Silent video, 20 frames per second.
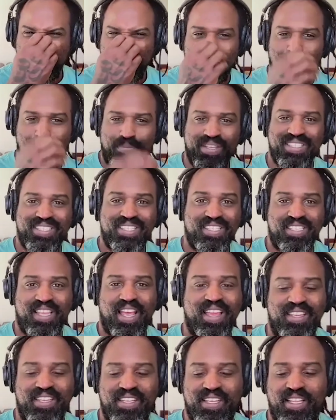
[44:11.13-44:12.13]
The business
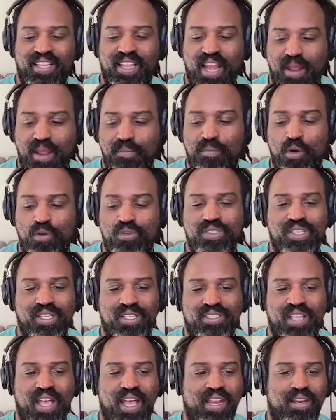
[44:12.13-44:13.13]
idea that I'm most
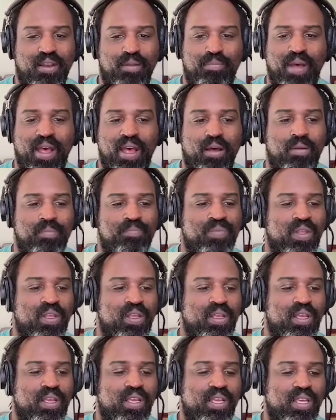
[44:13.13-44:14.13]
excited about
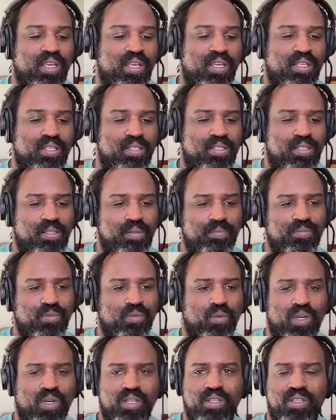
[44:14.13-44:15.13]
is
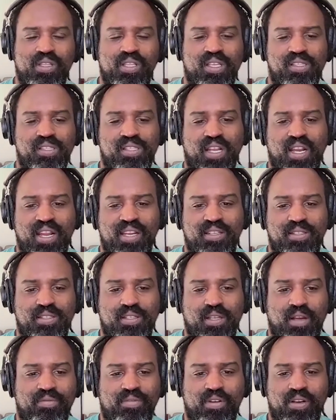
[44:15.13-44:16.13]
one of the things that I
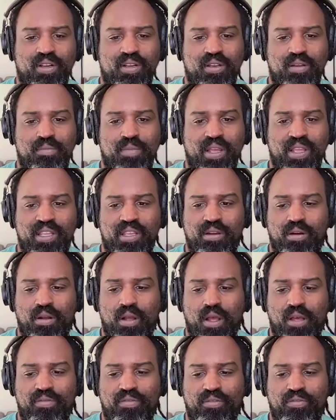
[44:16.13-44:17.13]
discovered in my year
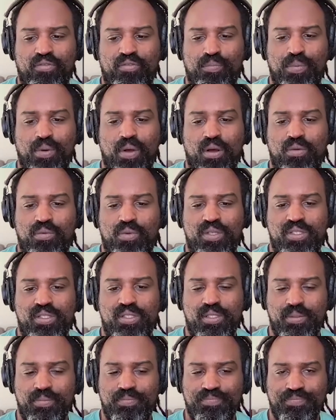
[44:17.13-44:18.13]
off of football
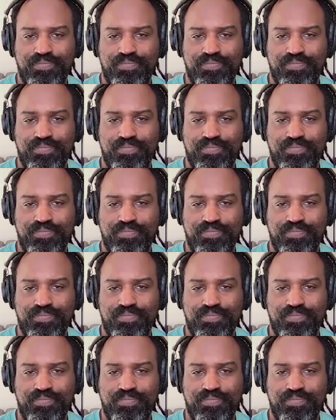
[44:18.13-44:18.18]
was